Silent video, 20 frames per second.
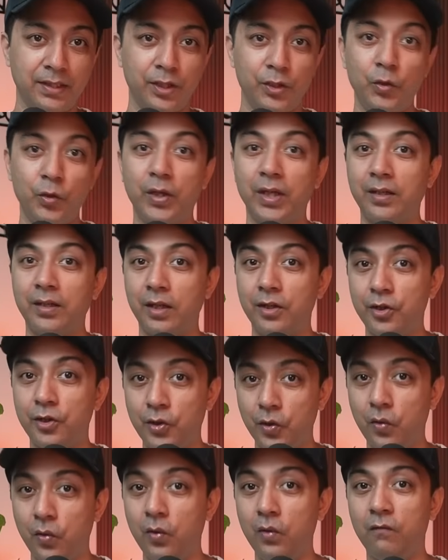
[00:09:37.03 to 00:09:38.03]
You can
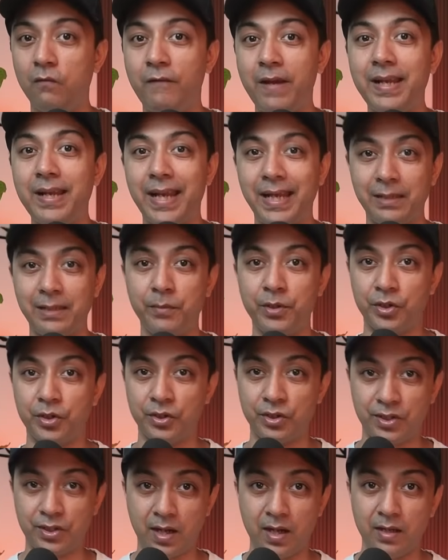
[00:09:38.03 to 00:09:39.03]
control when
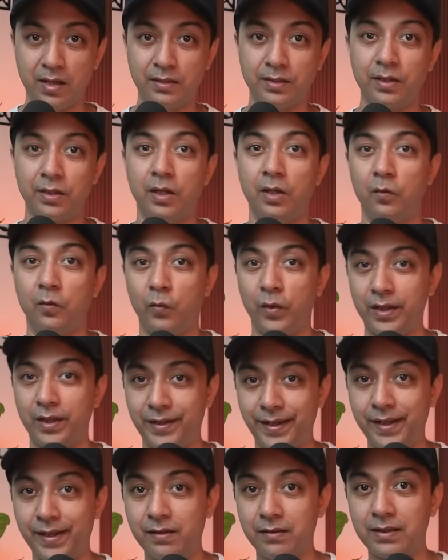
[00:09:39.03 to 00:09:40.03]
animation starts with
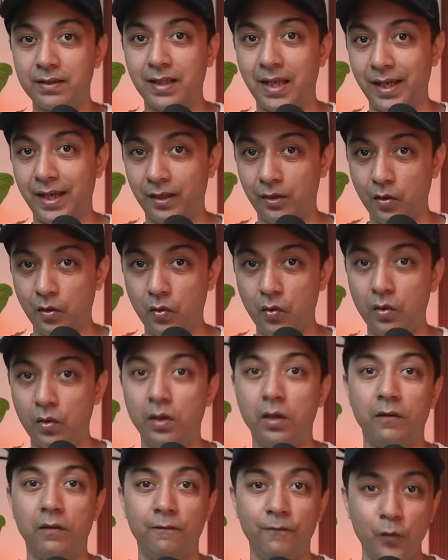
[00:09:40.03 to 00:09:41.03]
triggers like load,
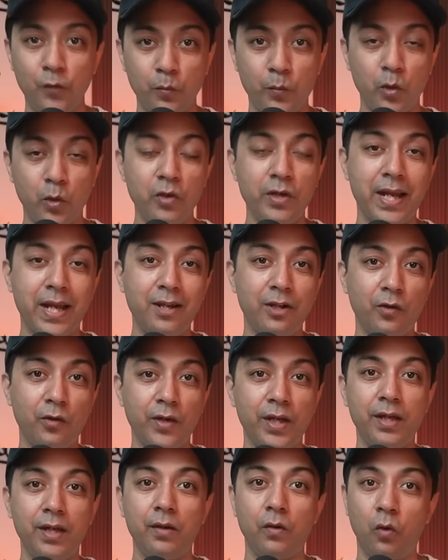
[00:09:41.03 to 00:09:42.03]
viewport
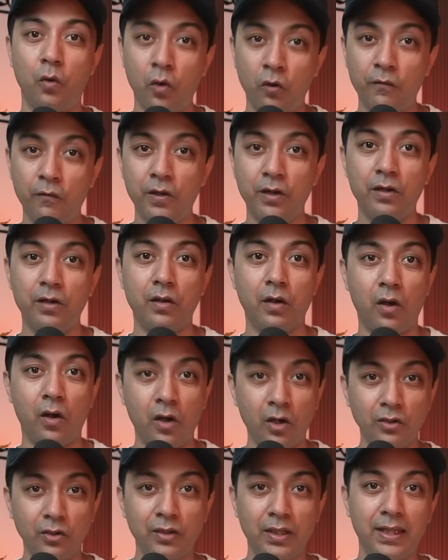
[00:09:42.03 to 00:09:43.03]
entry, hover,
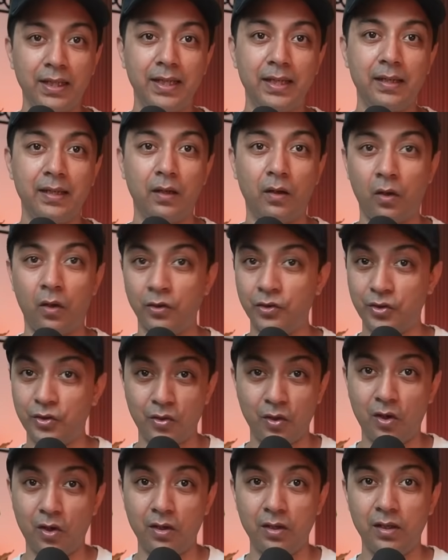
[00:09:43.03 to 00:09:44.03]
on click, on
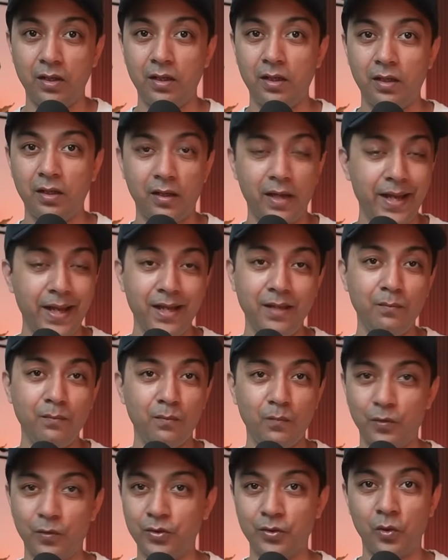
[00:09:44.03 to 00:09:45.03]
scroll,
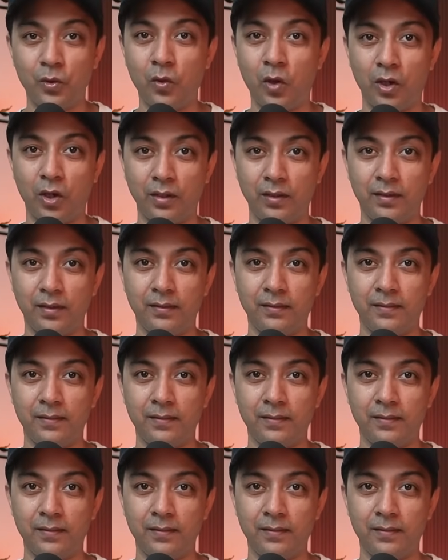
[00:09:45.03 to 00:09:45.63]
and so on.